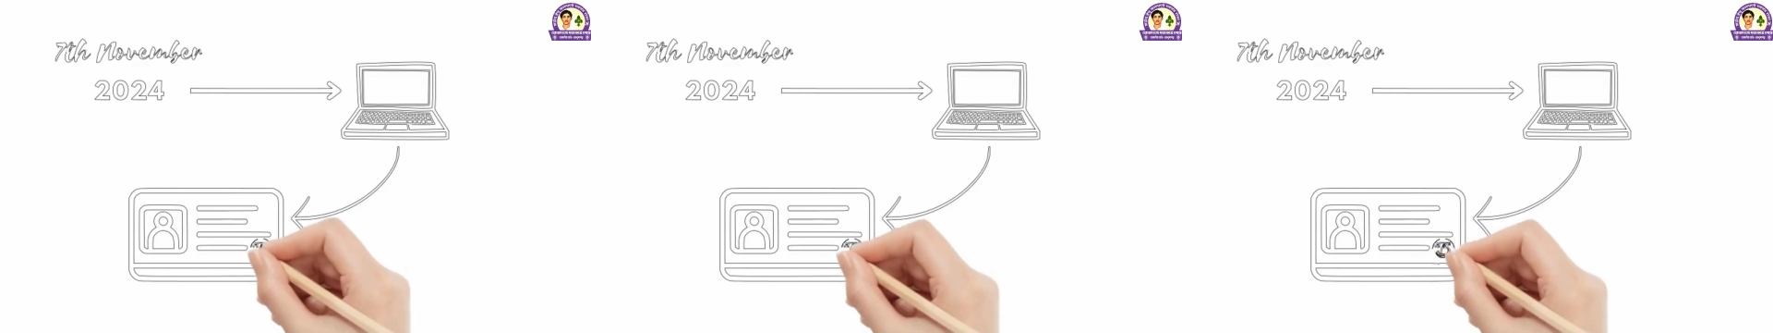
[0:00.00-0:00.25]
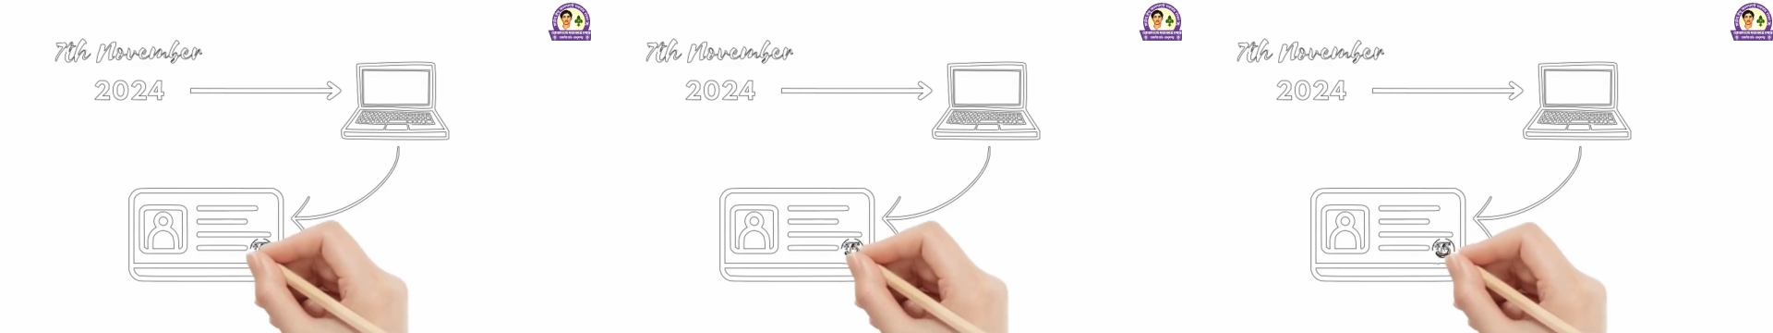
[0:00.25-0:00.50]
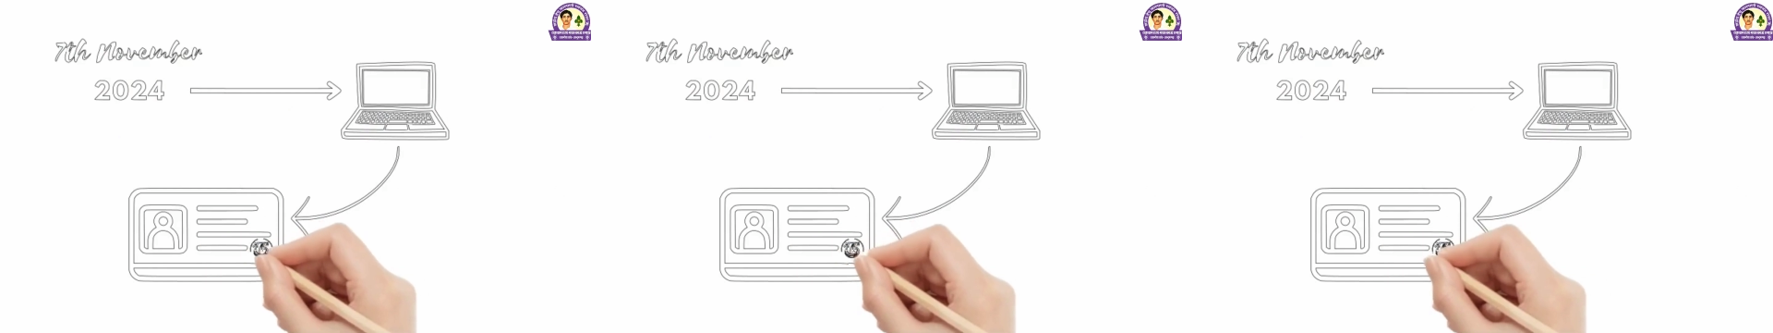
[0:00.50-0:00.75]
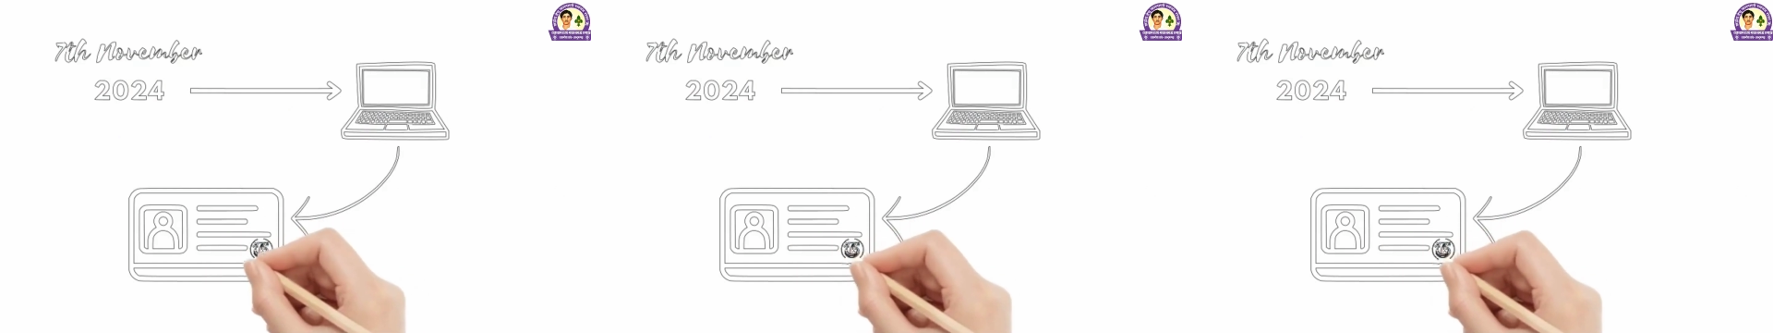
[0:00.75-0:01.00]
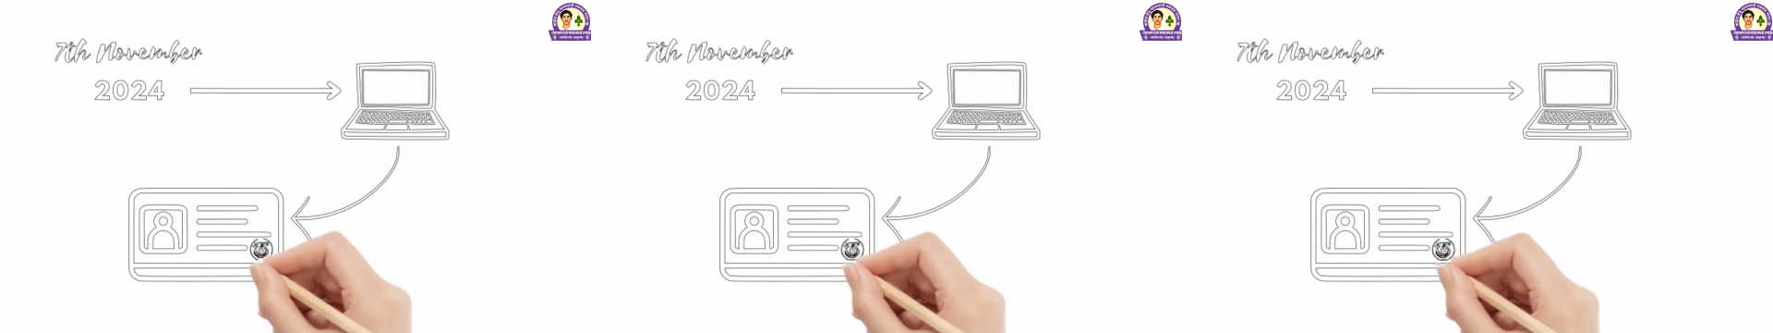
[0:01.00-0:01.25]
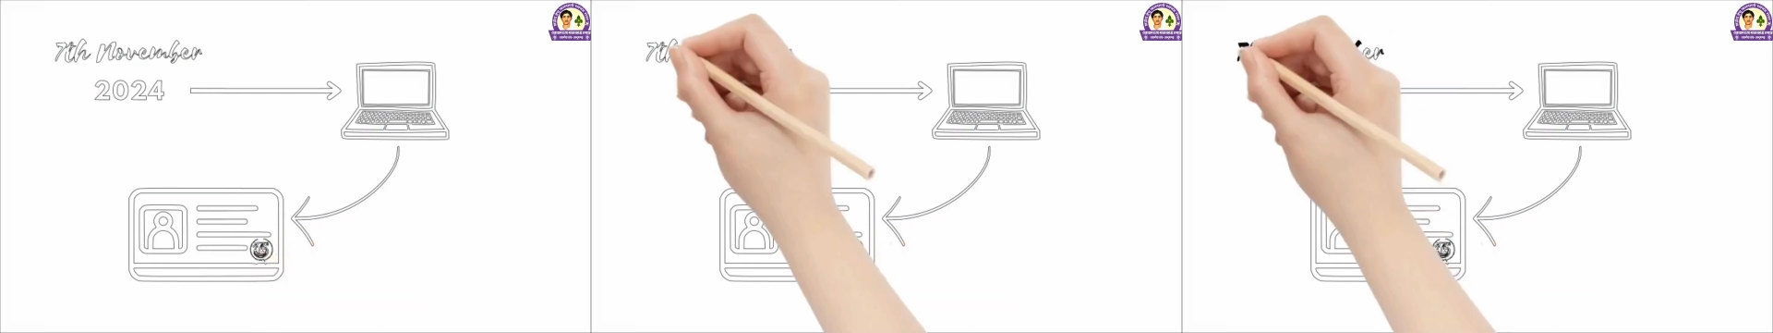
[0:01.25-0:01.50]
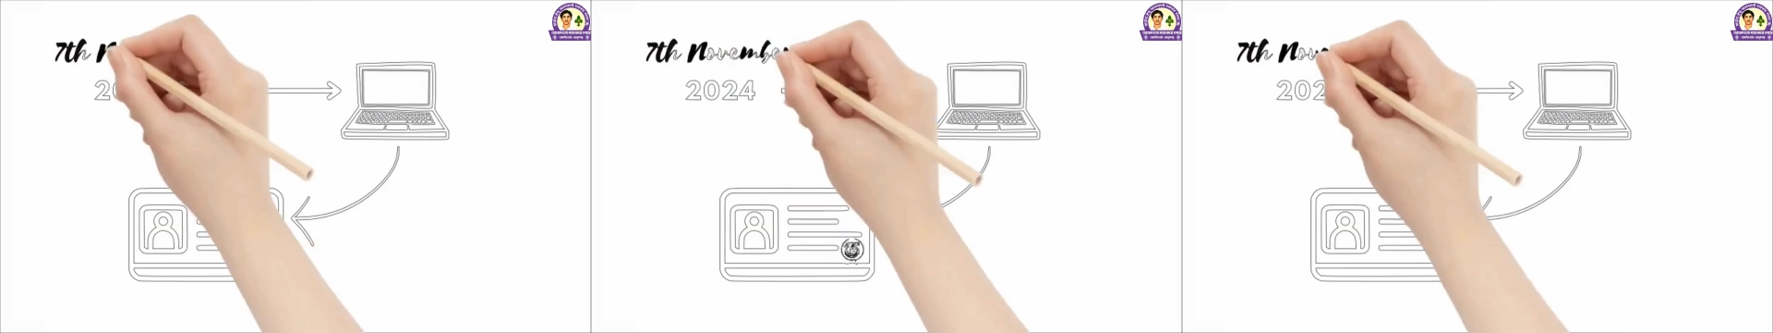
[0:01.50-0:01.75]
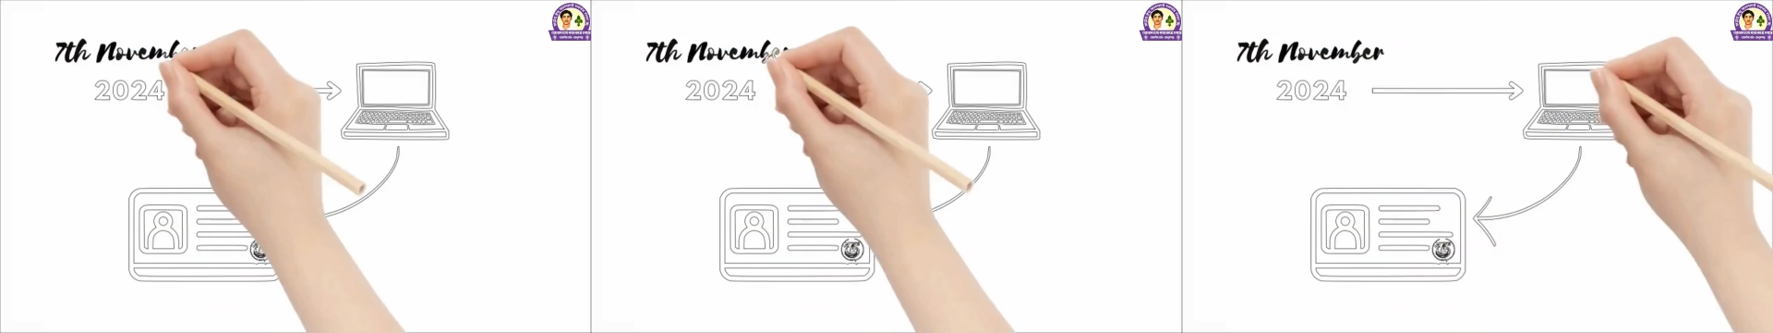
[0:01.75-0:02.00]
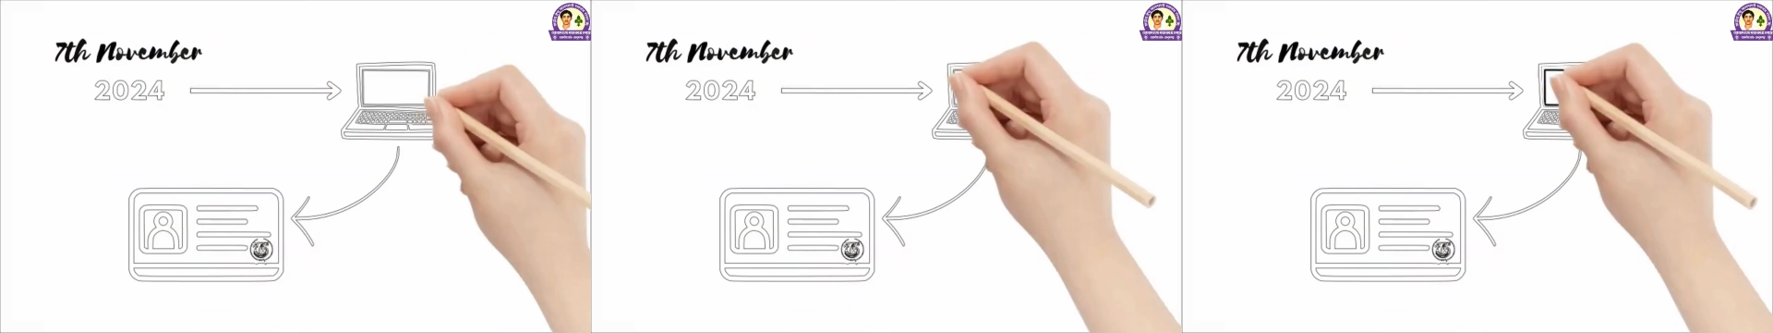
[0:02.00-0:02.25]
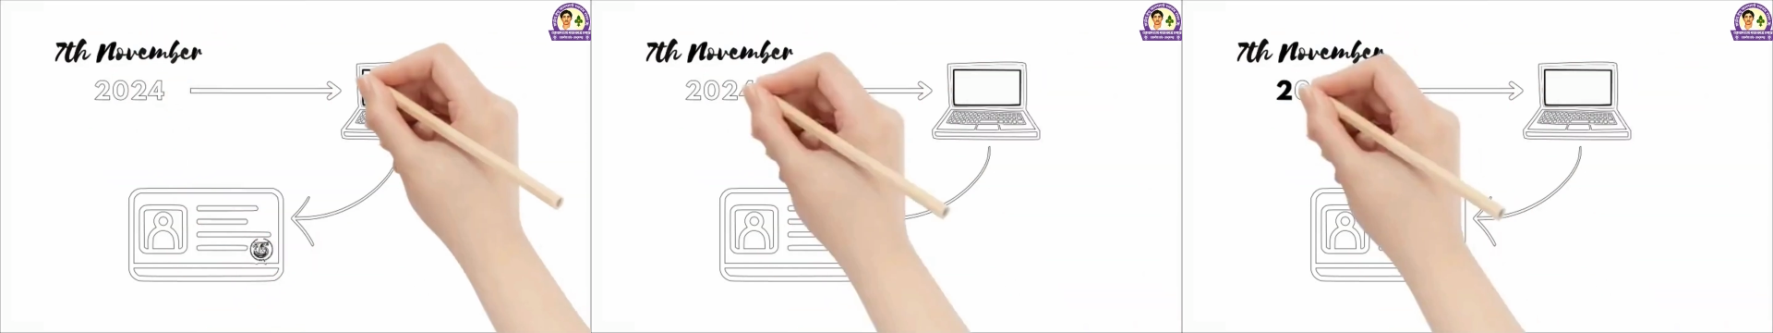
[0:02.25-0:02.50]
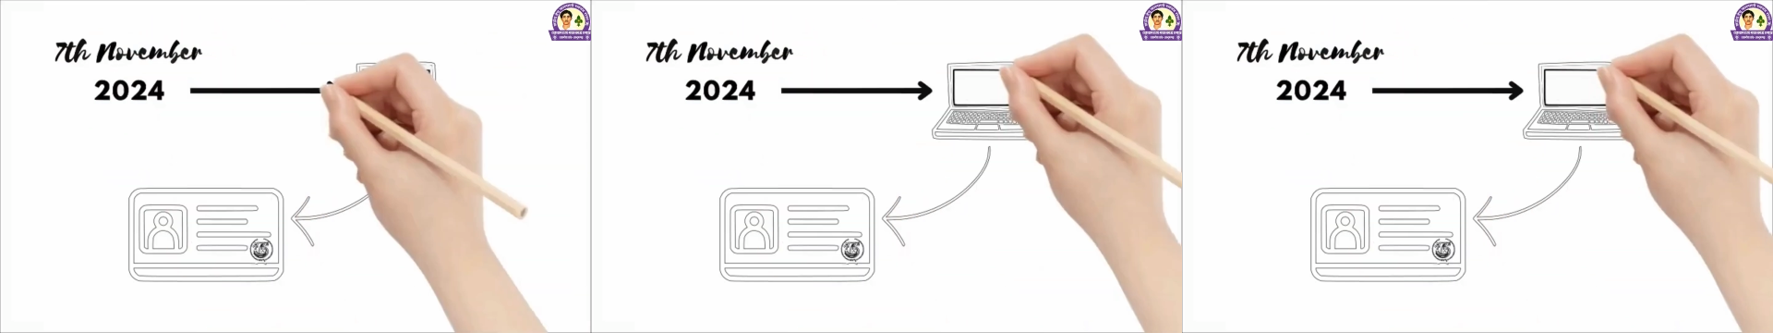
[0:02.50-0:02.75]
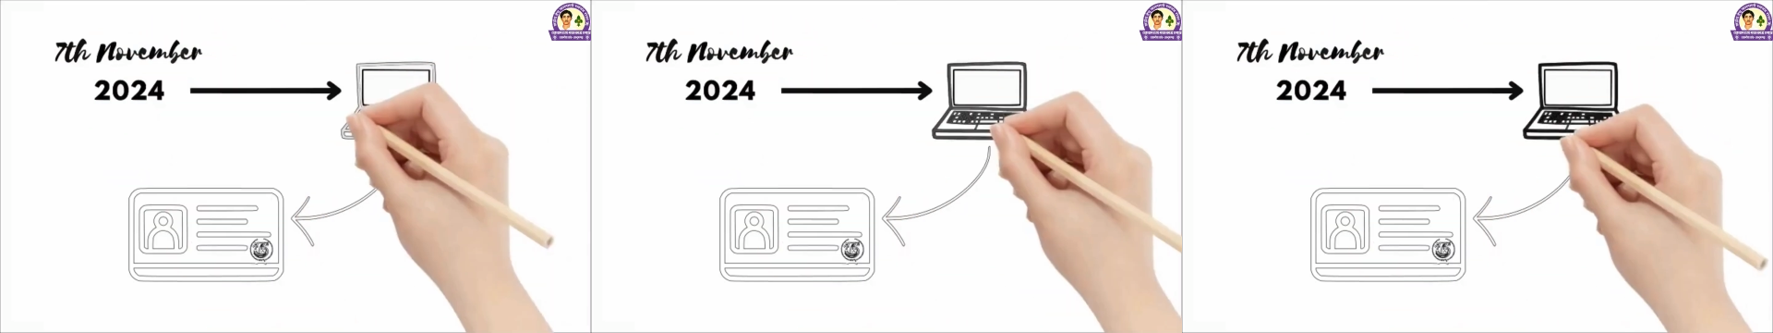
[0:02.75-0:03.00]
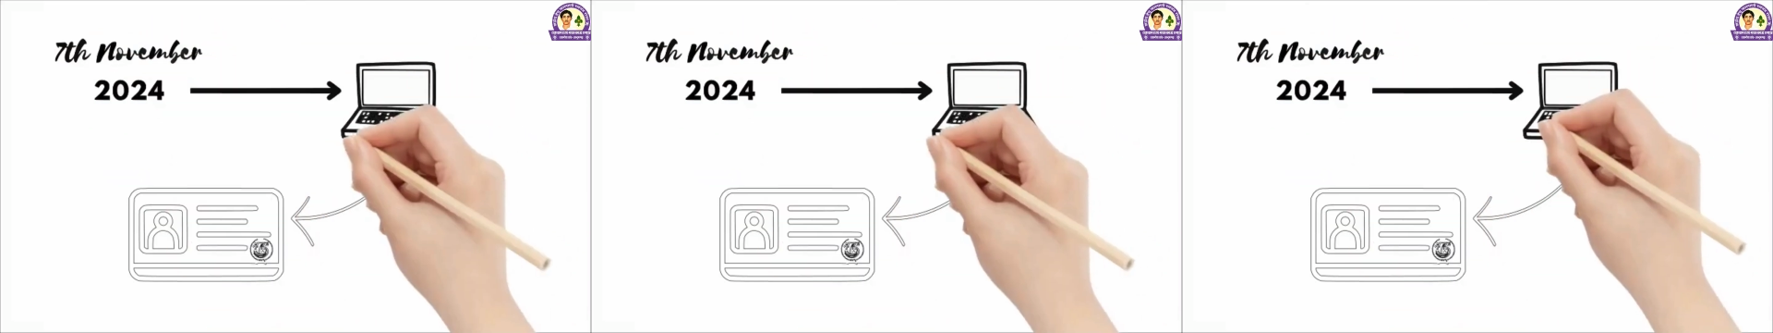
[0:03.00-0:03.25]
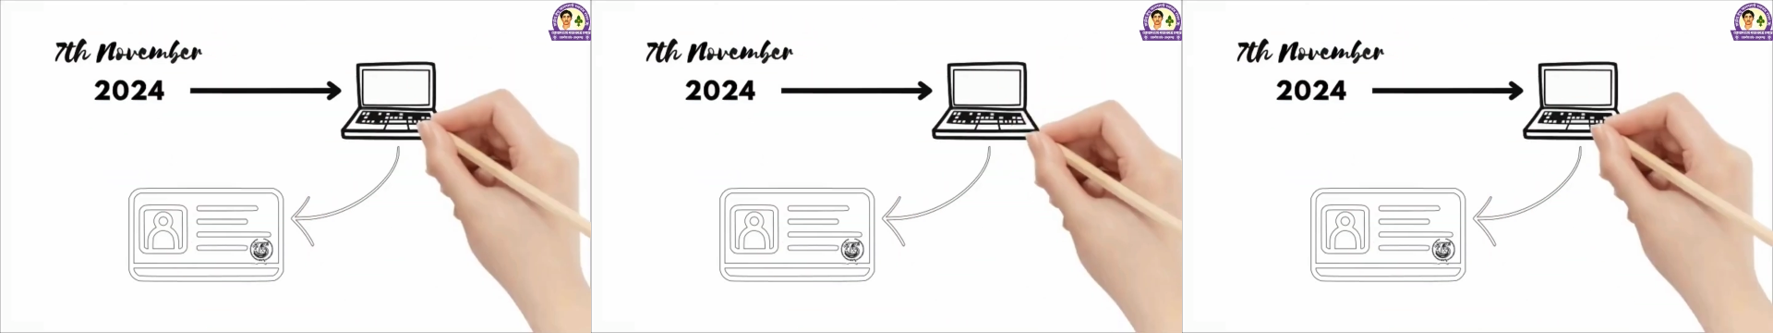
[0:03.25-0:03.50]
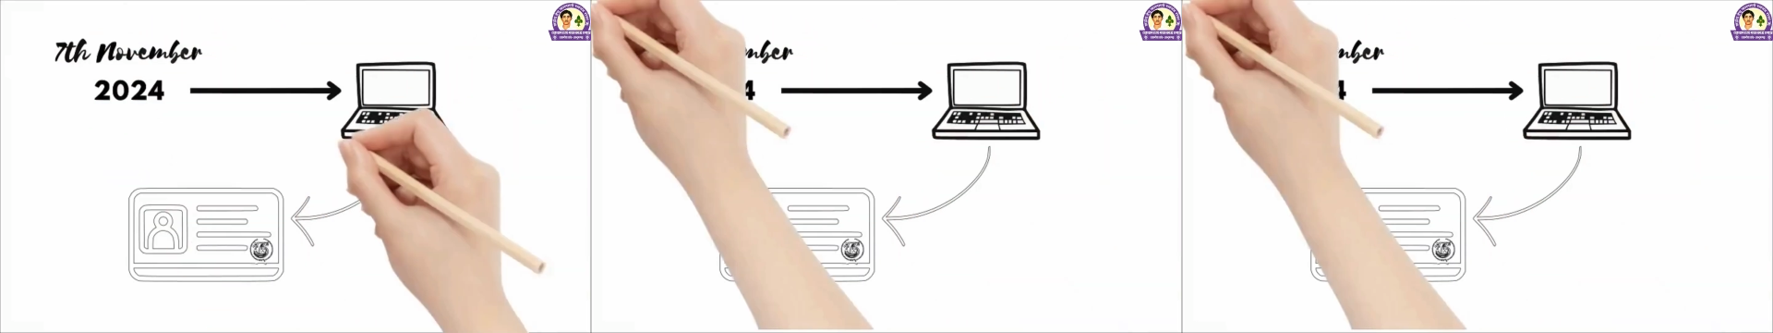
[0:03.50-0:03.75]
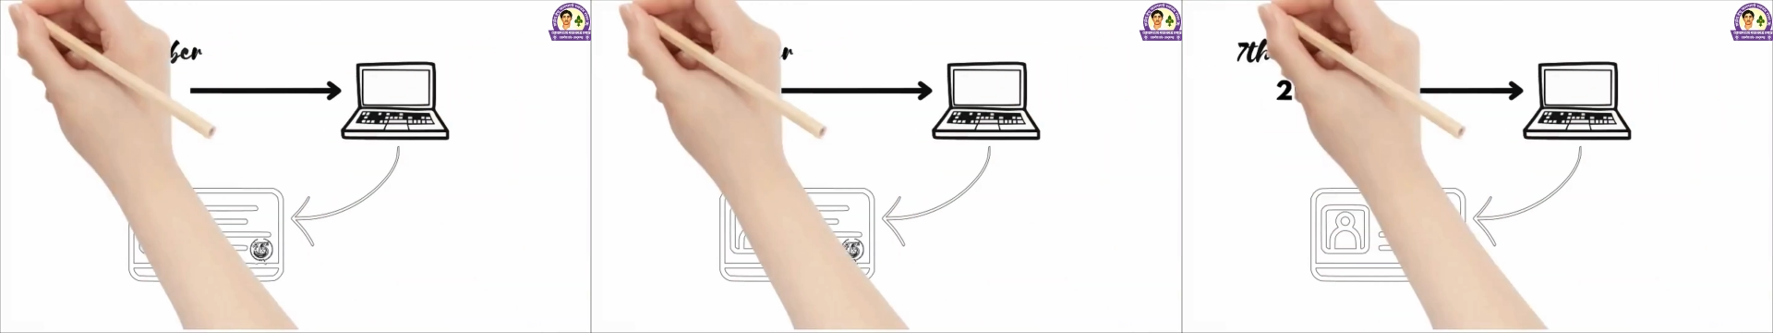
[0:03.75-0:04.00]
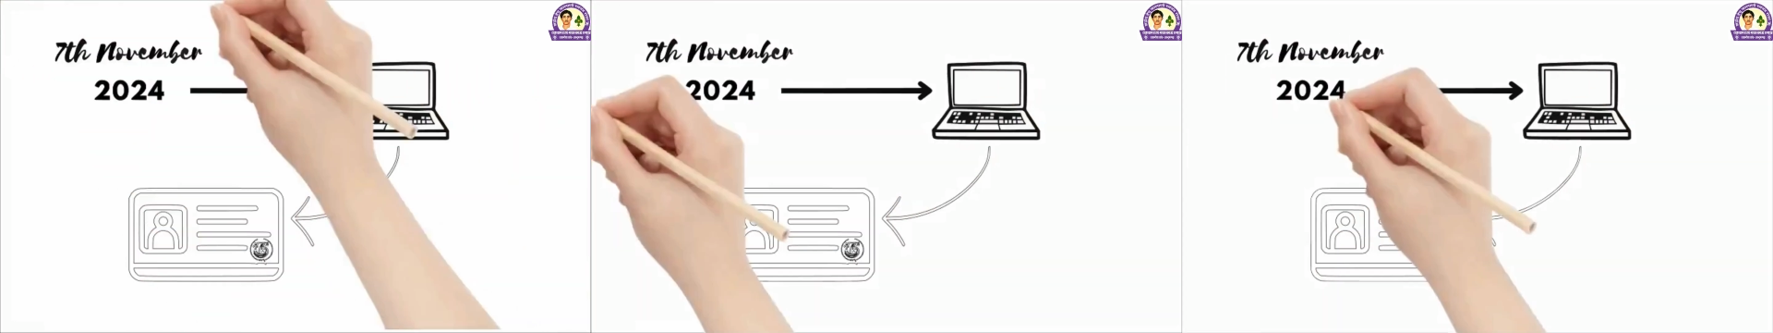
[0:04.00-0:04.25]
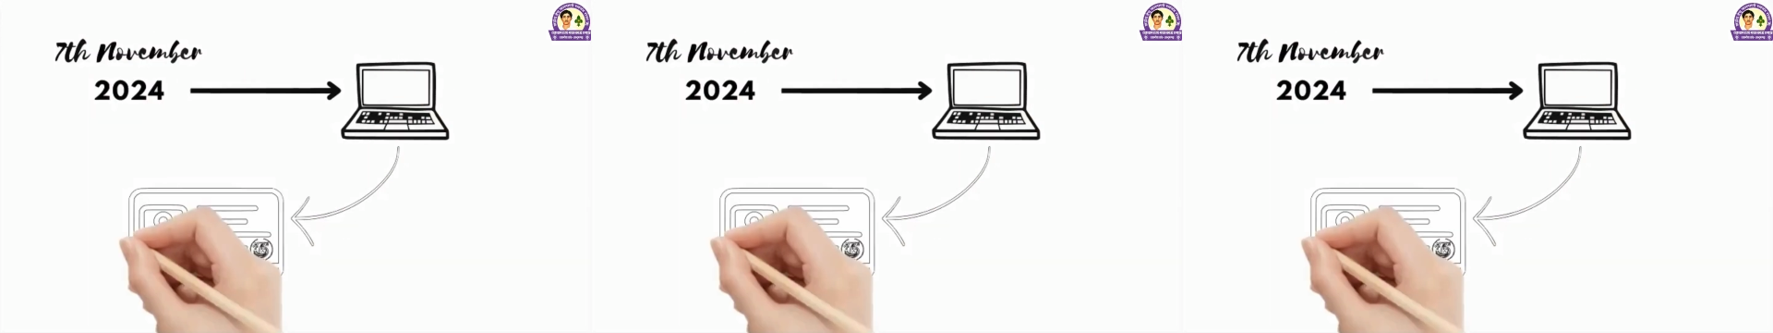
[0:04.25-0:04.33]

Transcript: Nobody's mouth can be seen.